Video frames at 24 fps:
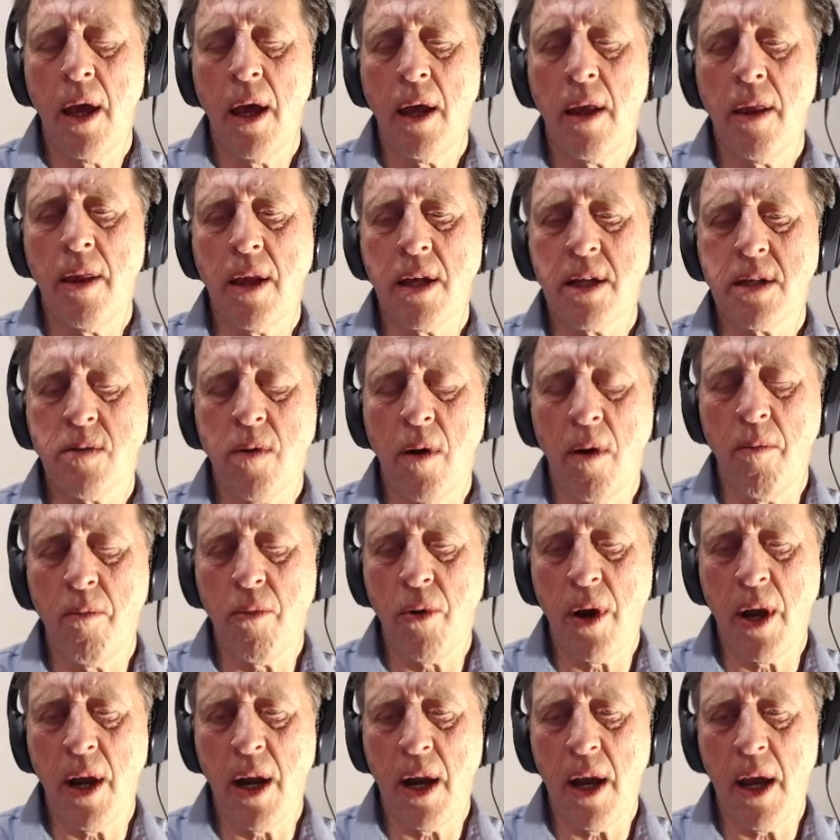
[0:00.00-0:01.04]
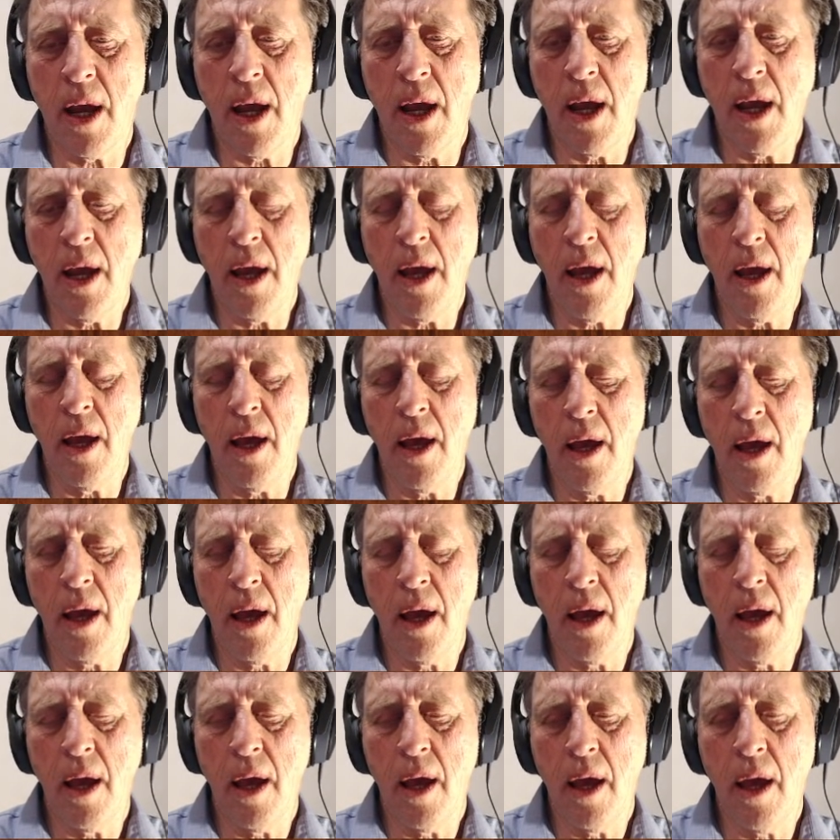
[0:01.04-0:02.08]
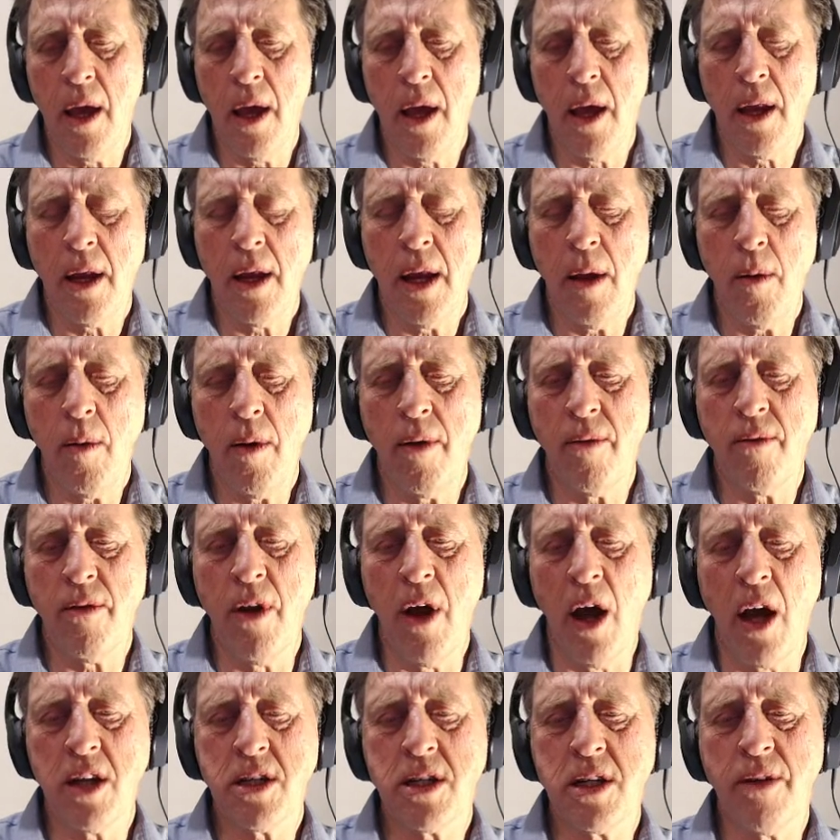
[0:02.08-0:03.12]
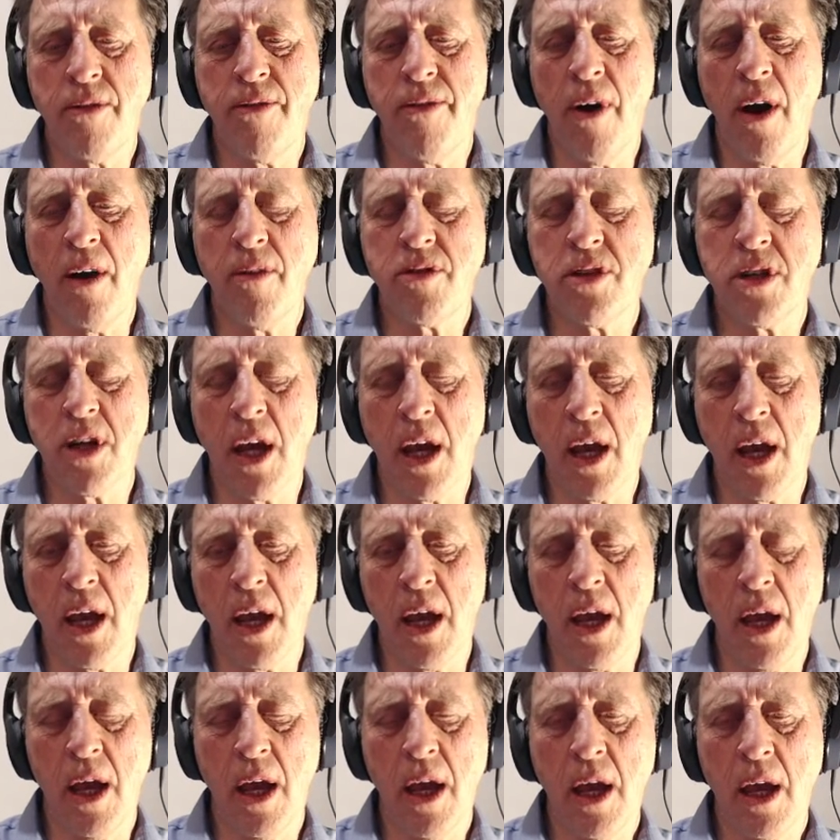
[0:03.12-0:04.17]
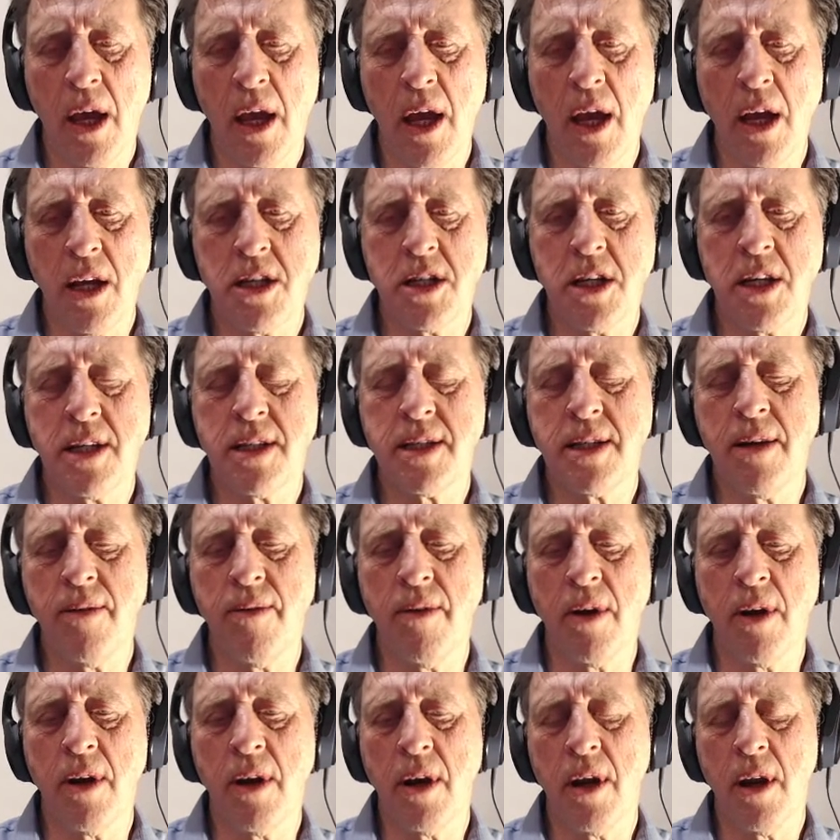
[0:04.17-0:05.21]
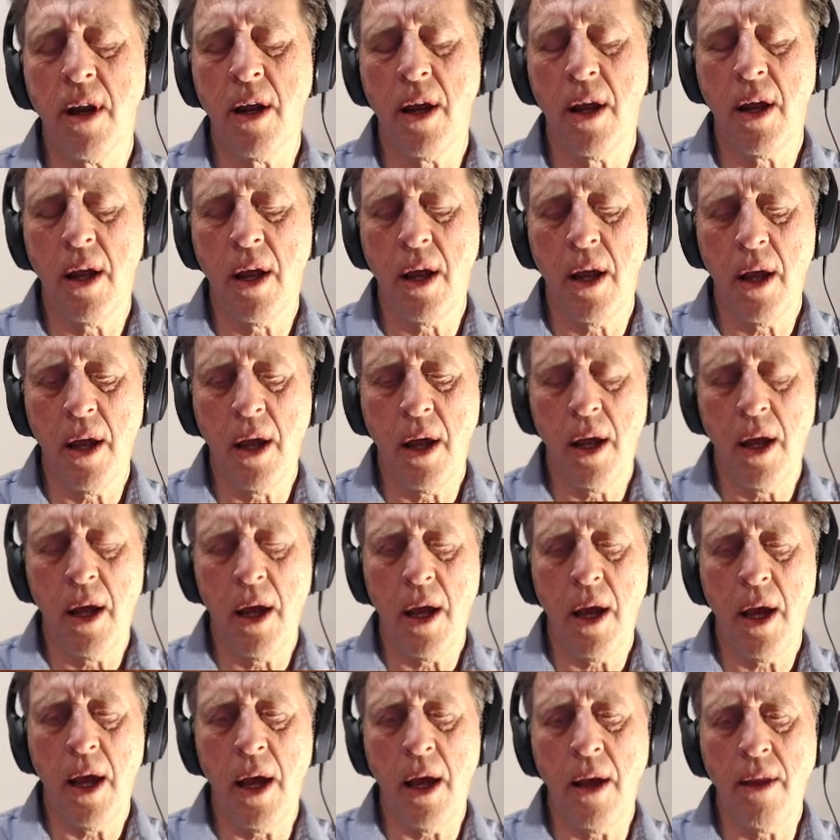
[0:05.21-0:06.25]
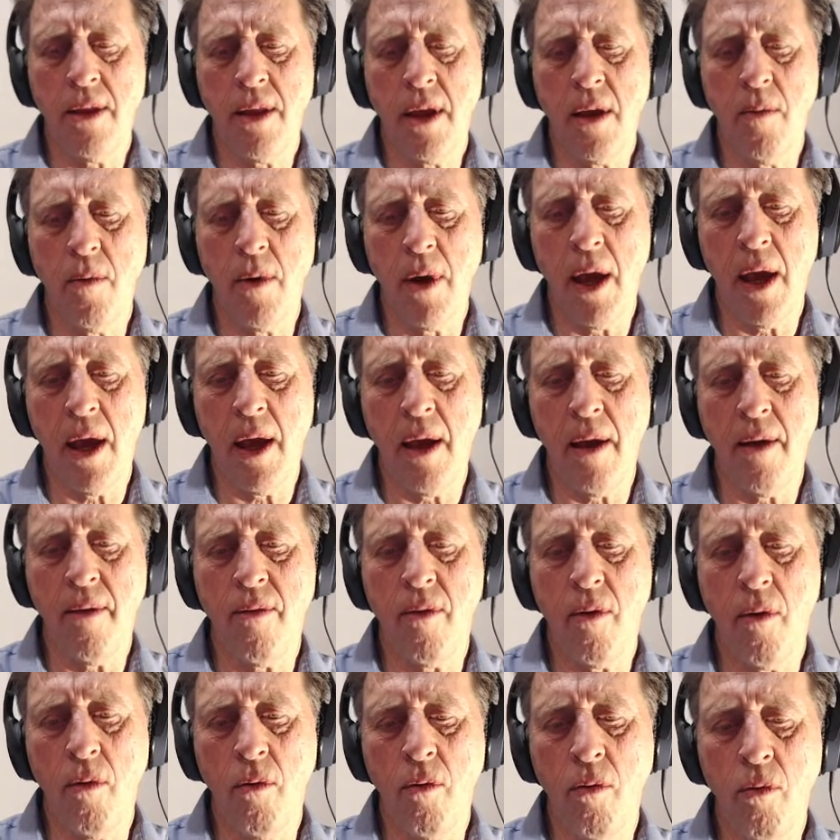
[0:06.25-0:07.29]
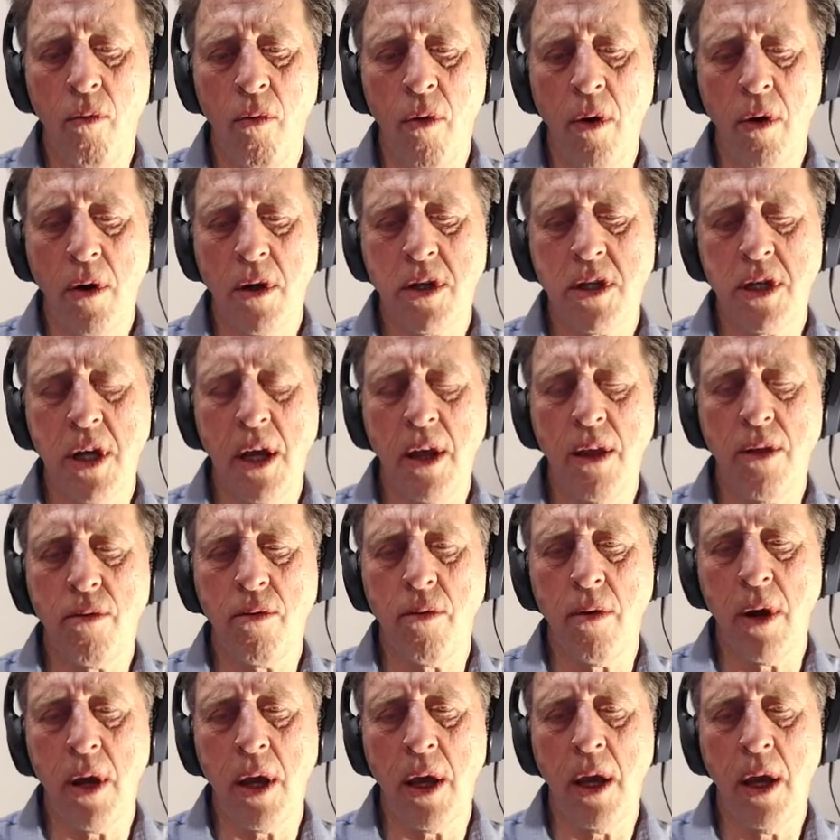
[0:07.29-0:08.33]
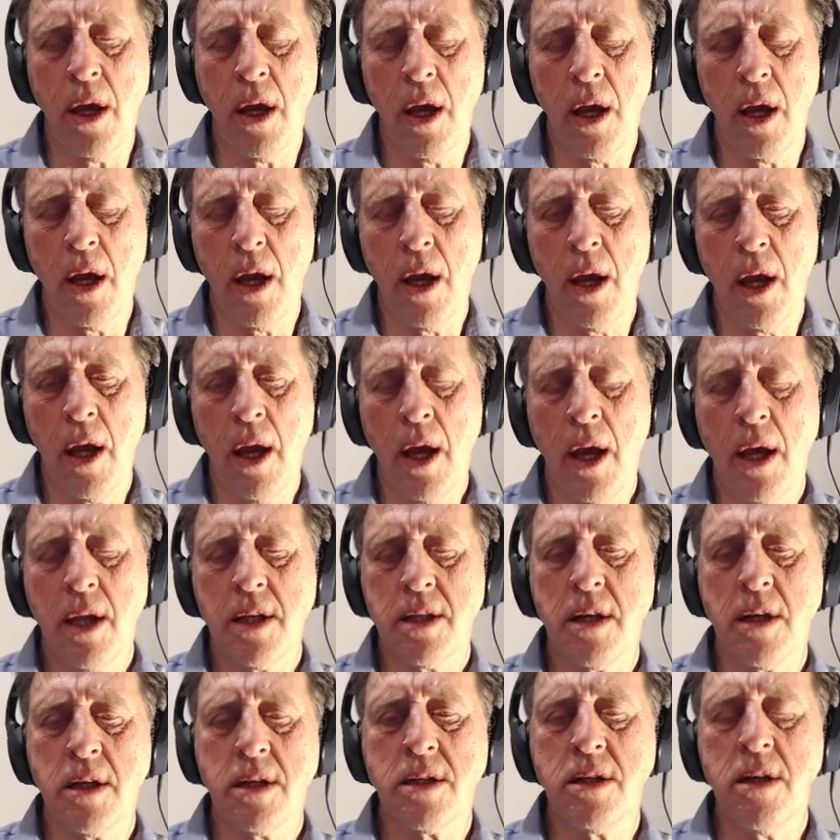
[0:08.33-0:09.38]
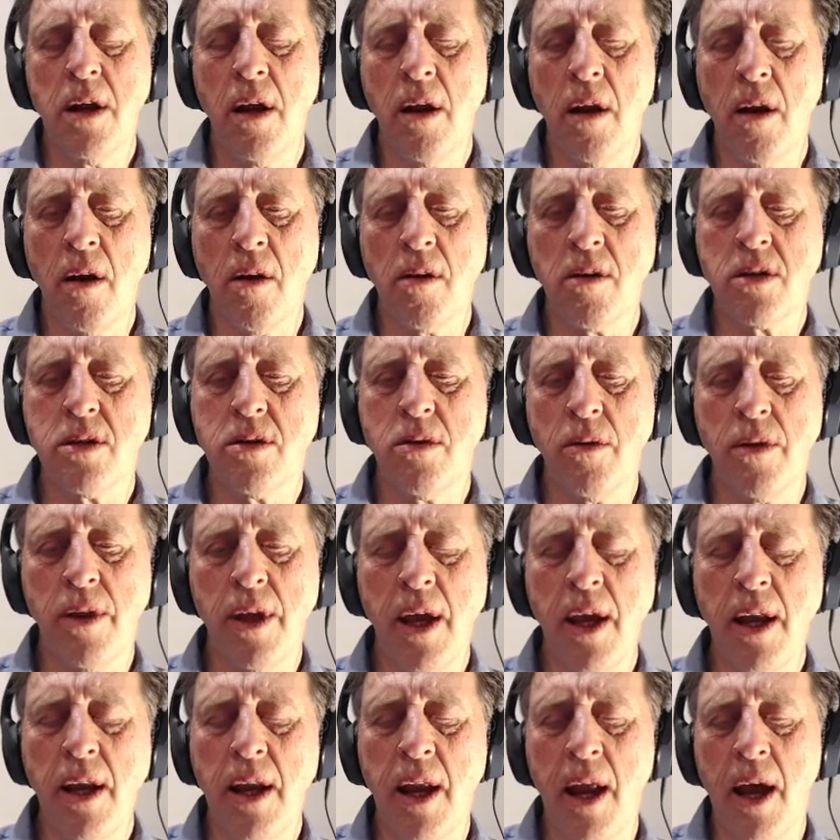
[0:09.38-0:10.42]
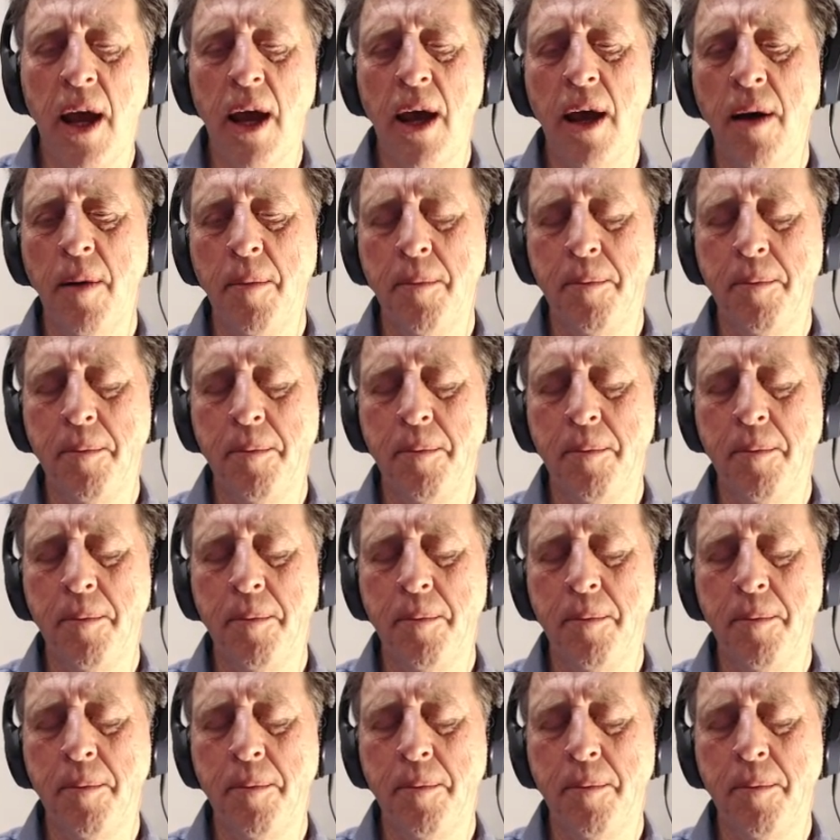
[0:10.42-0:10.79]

That's why I'm bringing it here. Now we have Knight g5 check, King g7, and then we have Rook g3. So it's not long till the end now.